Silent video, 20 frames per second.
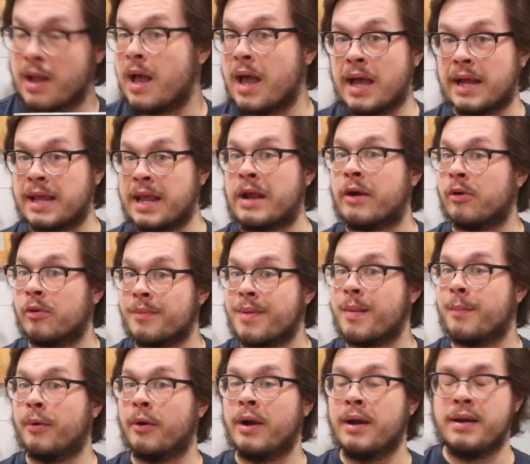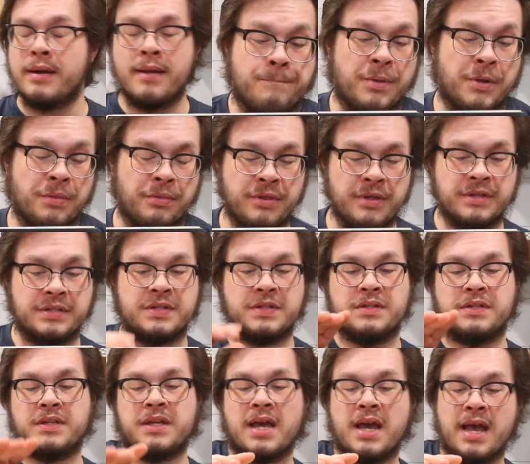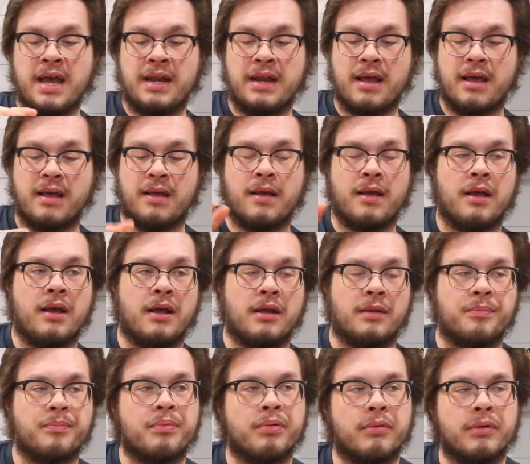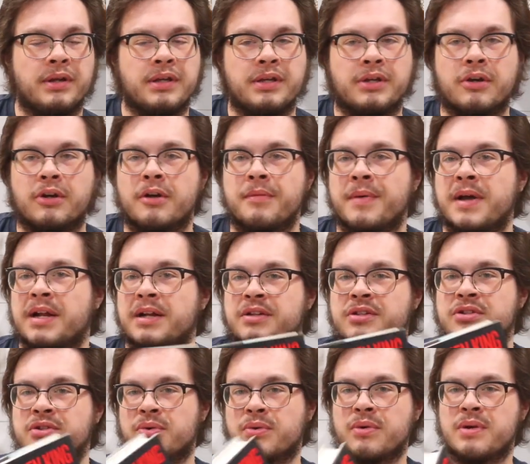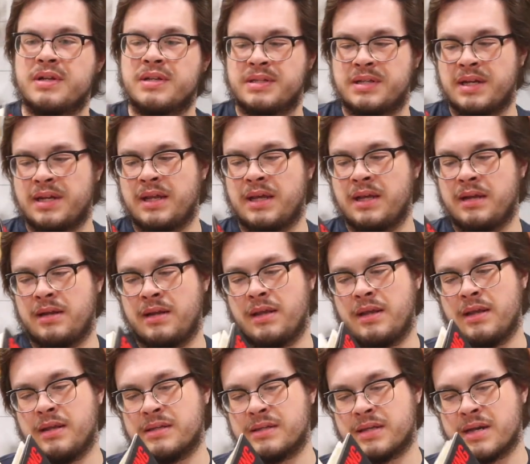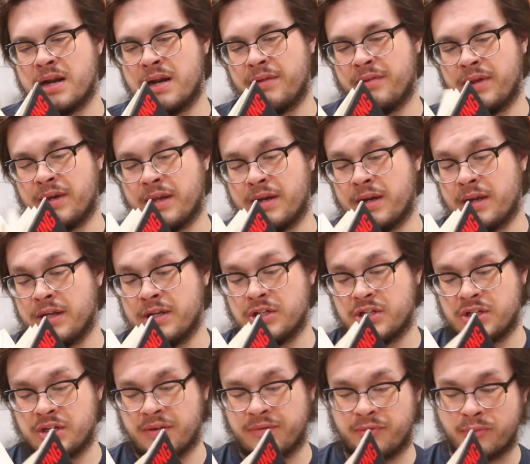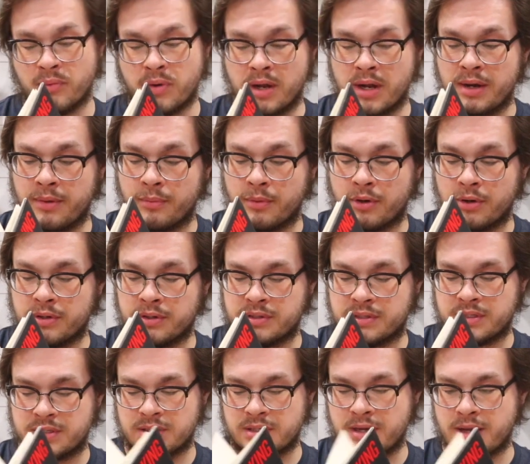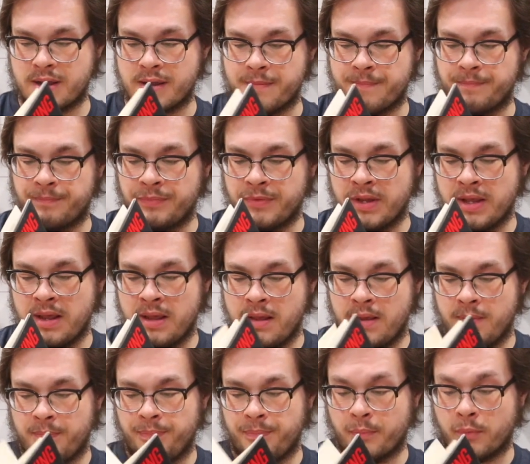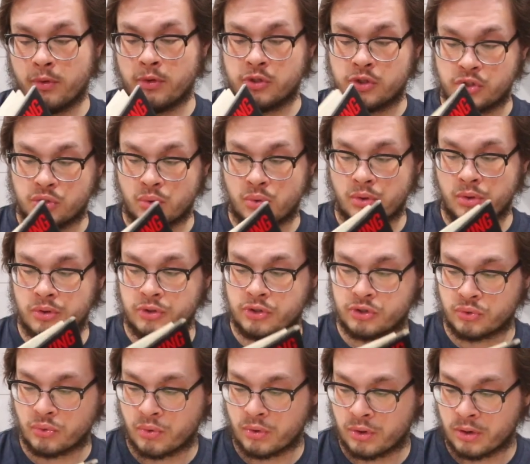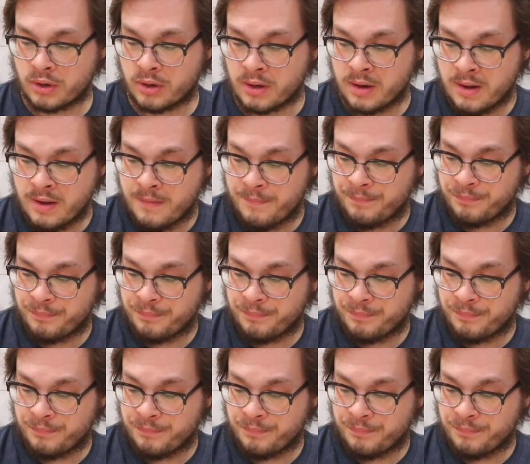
I can't remember it. But this has got a pretty good amount of stories in it. It's kind of like a night shift one where it's more shorter.